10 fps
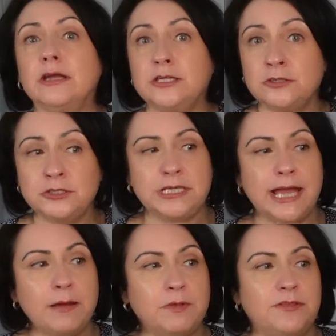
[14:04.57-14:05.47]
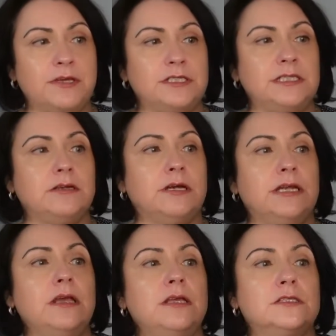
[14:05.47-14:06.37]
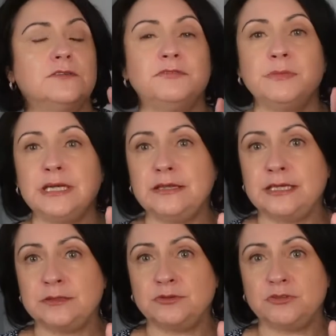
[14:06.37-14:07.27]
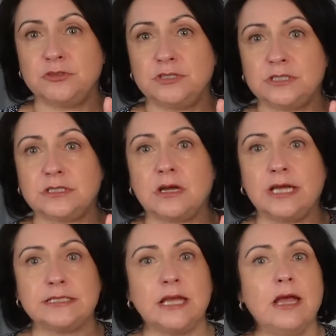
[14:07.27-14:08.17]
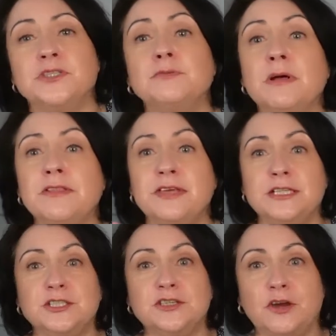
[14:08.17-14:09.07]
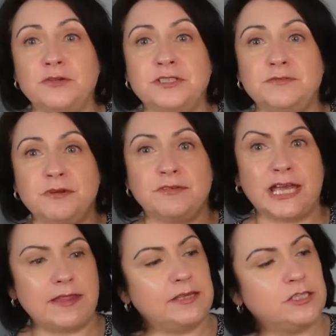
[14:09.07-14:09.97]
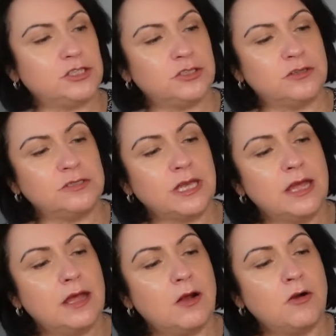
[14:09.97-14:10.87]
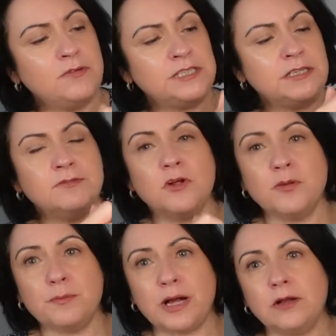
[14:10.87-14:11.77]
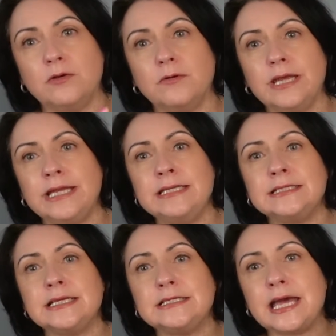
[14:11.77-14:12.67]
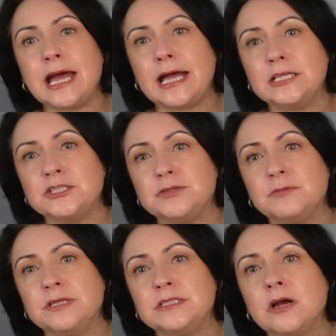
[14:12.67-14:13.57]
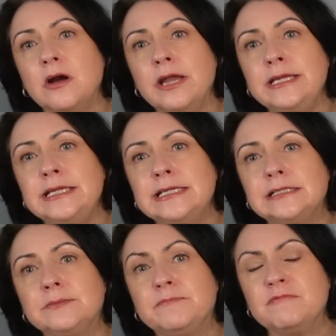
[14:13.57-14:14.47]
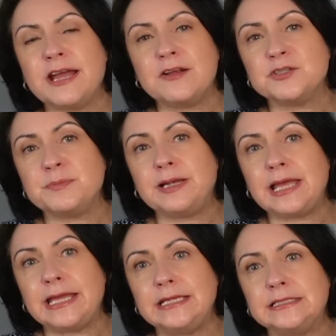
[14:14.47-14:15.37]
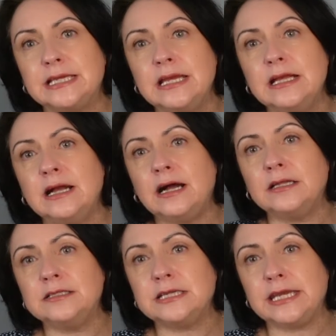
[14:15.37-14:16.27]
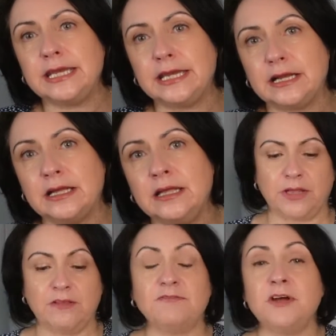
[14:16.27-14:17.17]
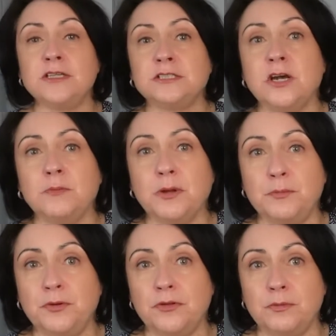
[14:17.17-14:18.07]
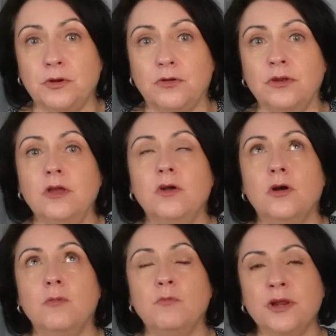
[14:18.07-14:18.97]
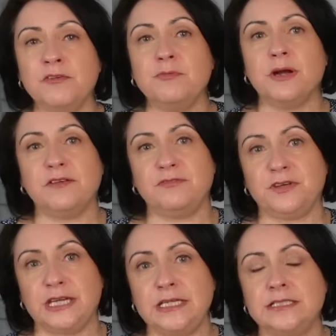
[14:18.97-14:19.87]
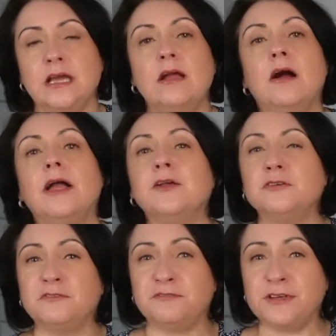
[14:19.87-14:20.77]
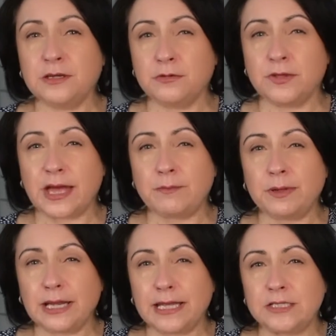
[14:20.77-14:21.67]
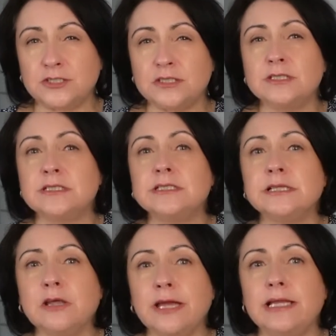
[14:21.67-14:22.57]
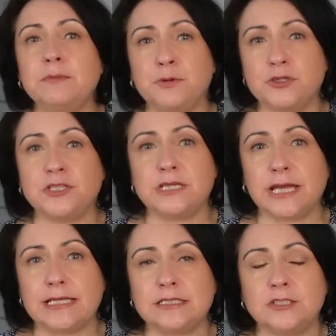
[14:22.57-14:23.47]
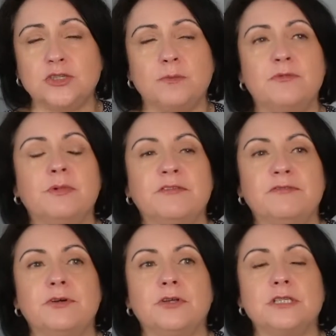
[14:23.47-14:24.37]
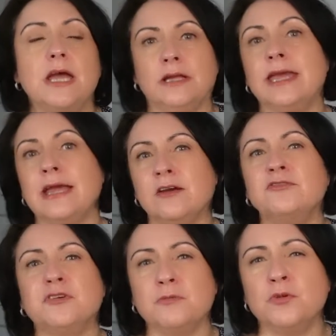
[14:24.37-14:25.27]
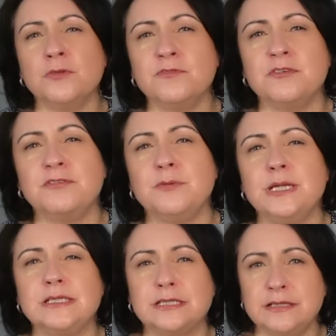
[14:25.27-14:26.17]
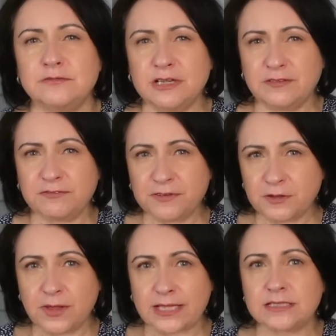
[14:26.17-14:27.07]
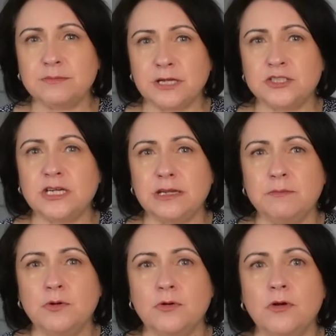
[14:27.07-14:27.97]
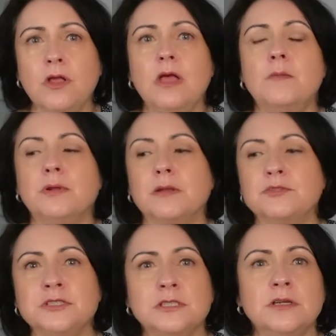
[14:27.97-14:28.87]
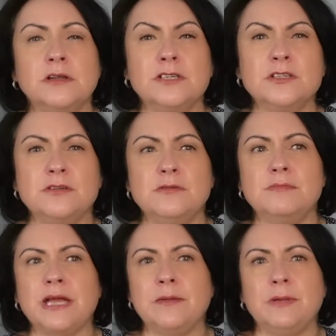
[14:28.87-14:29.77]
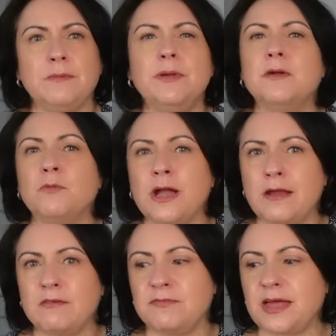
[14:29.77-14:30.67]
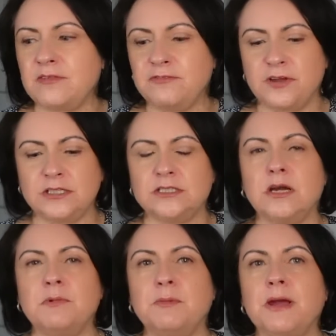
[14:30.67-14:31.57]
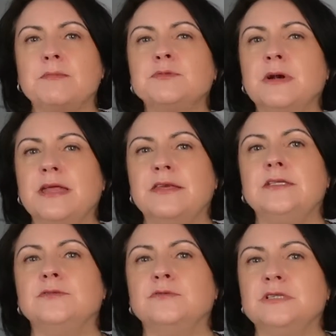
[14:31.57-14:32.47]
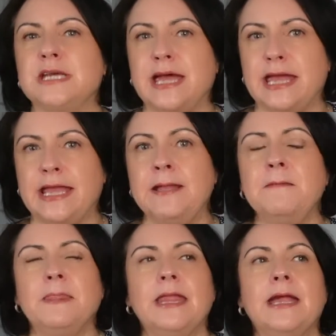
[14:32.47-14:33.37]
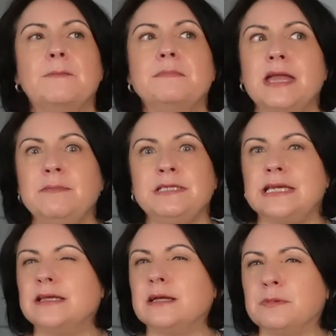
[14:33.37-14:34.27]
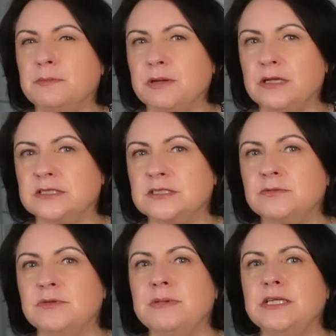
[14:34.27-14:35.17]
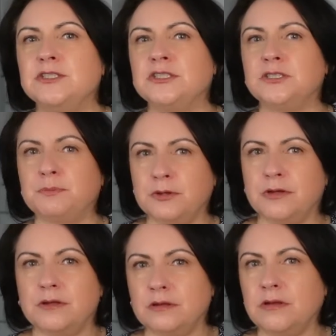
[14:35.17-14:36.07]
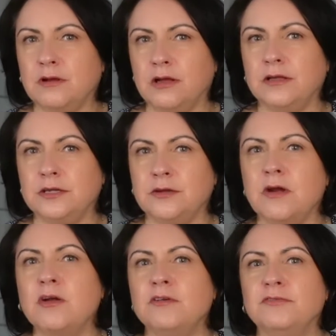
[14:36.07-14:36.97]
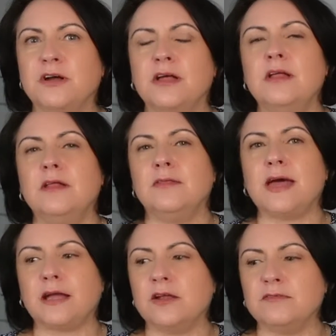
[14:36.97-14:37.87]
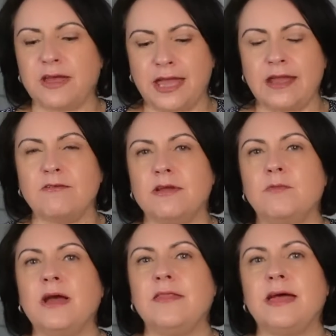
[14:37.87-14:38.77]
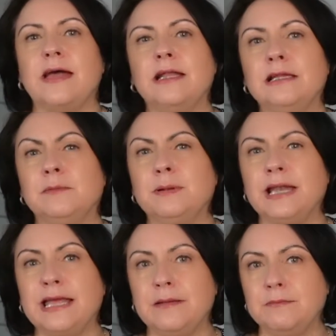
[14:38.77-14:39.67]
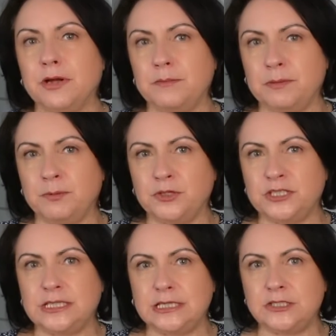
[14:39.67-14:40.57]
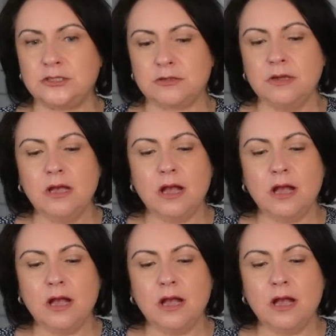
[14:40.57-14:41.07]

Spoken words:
I usually am a 39, so for me these were true to size. Just one thing to note if you ever get these shoes, obviously you've got the buckle. It is attached with a tiny little round plate under here, and the first time I put them on one of my feet, I could feel that plate just slightly pushing against the top of my foot. Again, after I wore them for a few minutes, I didn't really feel that so much anymore, but I'm just going to maybe be aware of that the first time I perhaps wear these all day, and maybe take a couple of plasters with me just to put you know, over that kind of area where that little plate might be pushing into.